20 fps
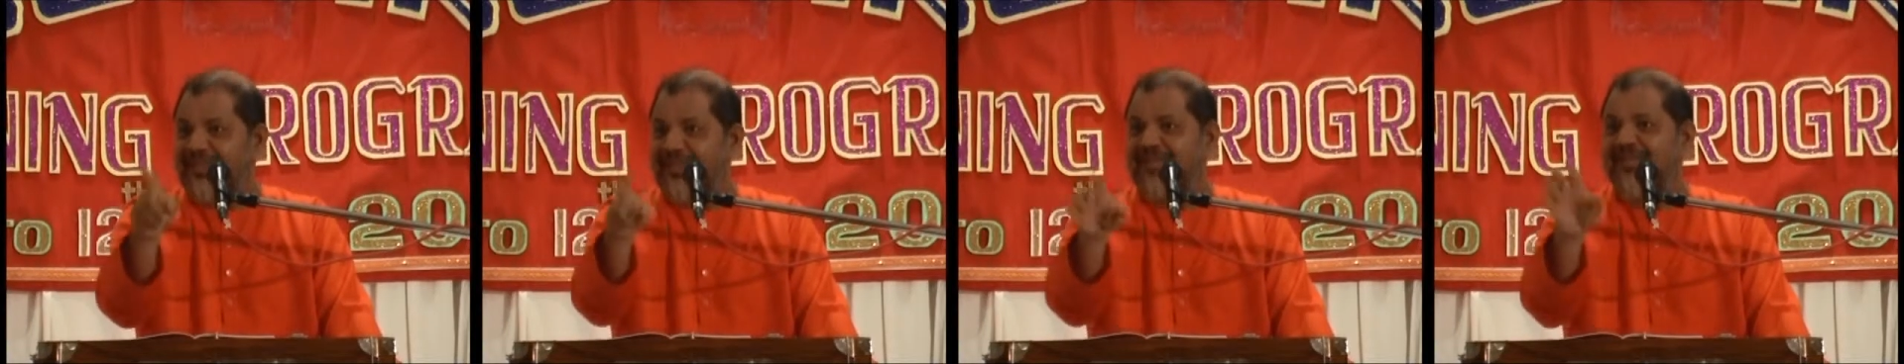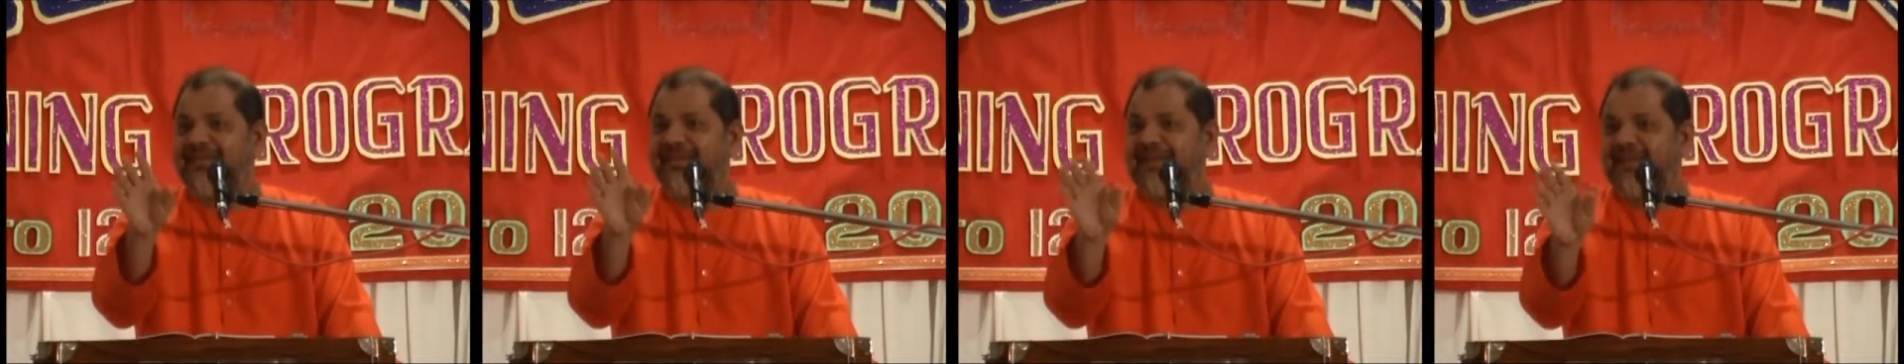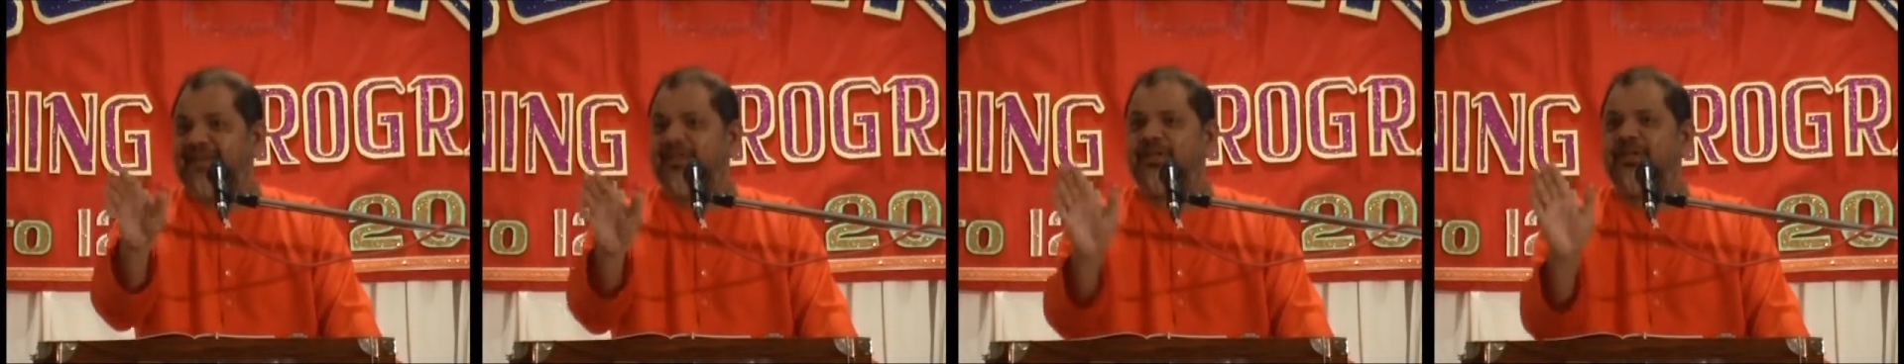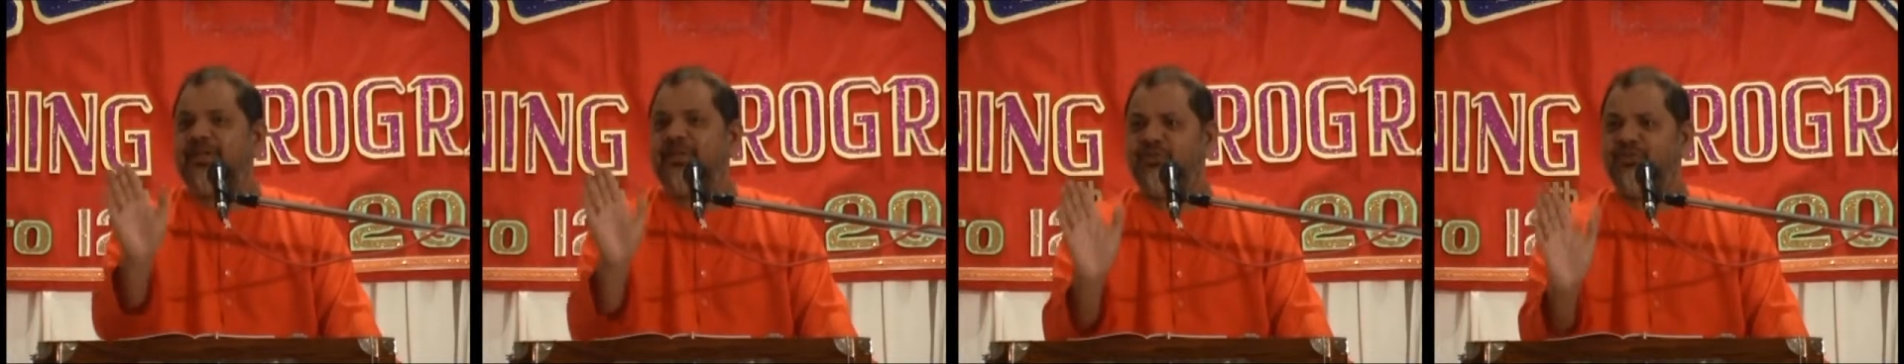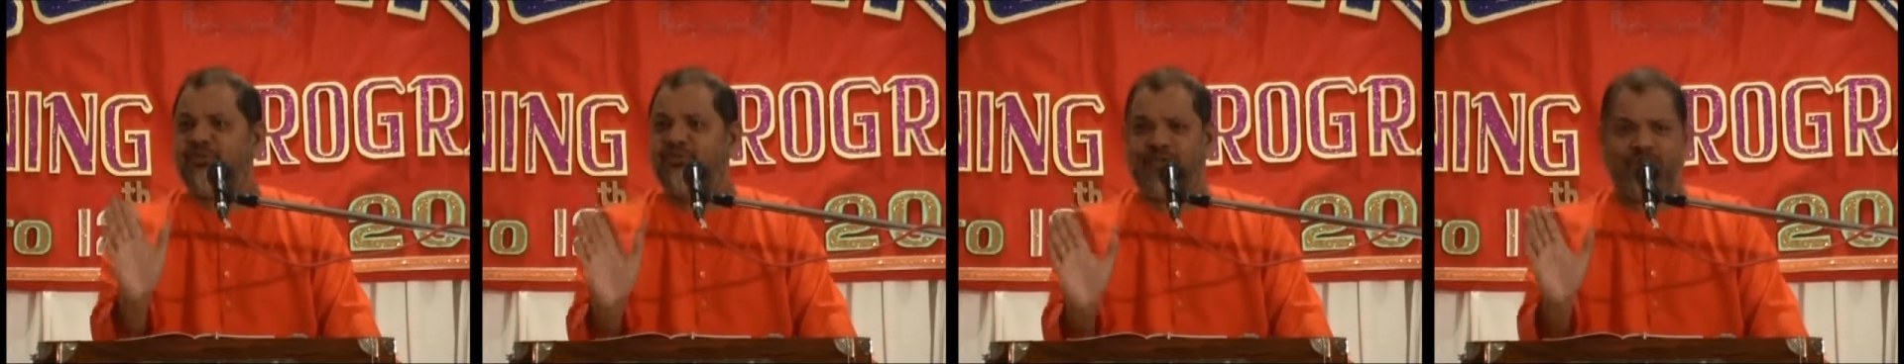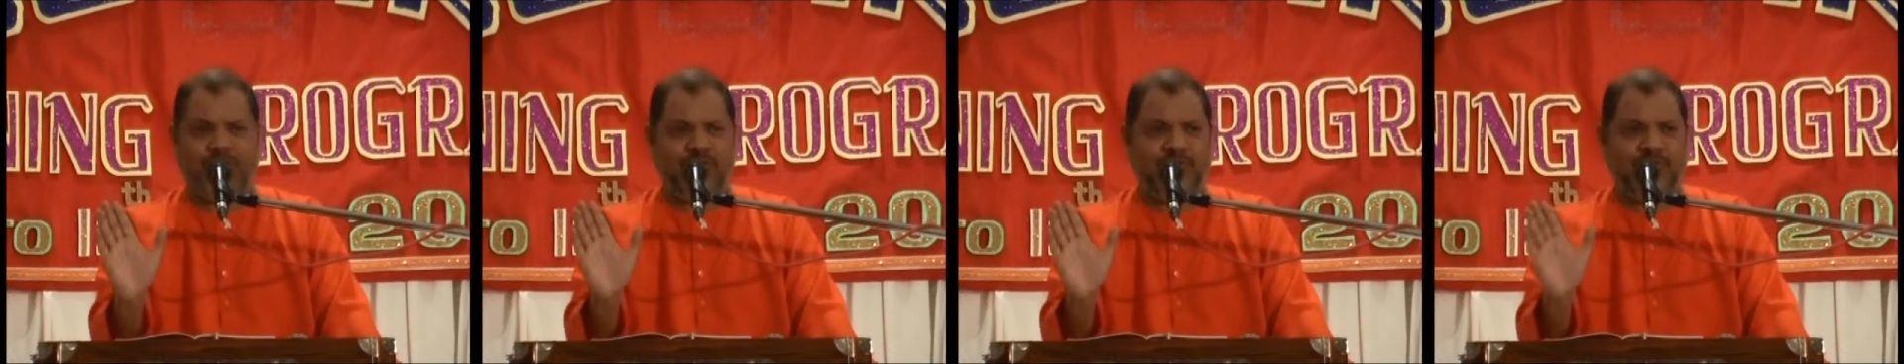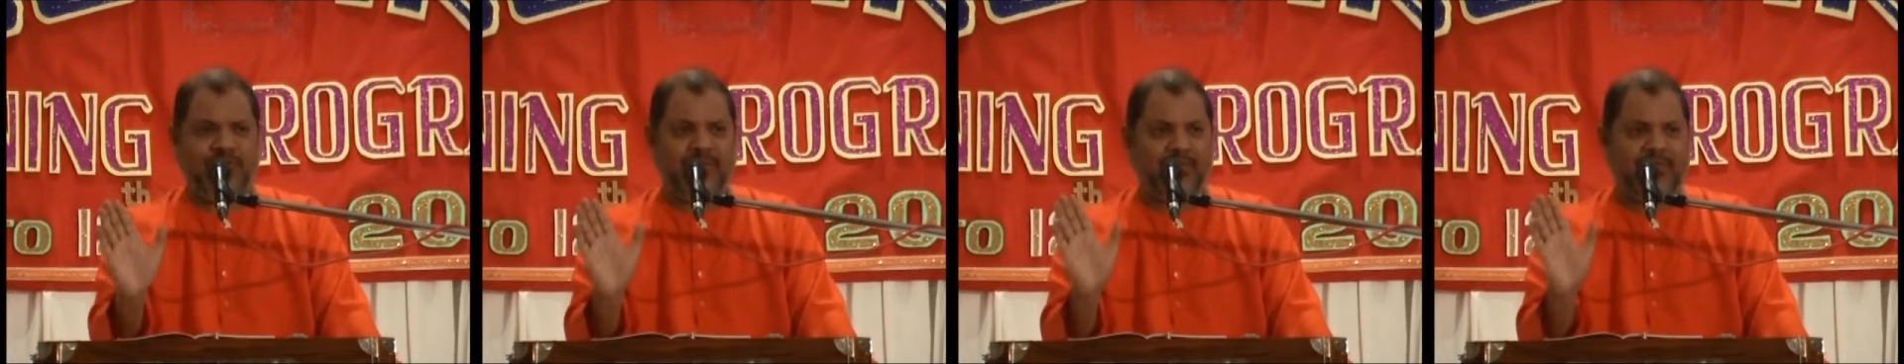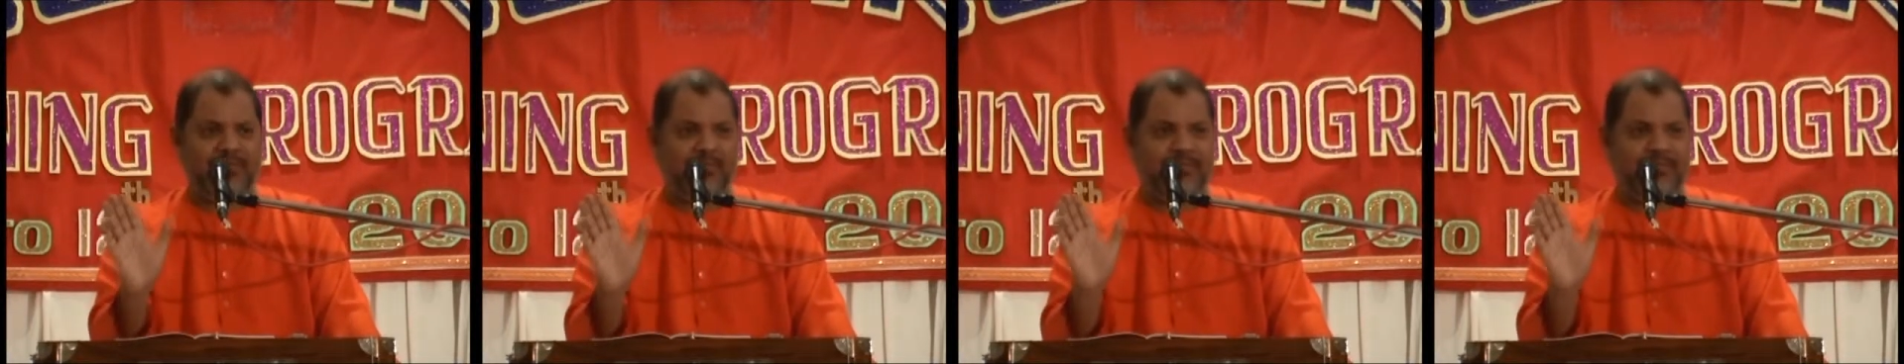its nature is this.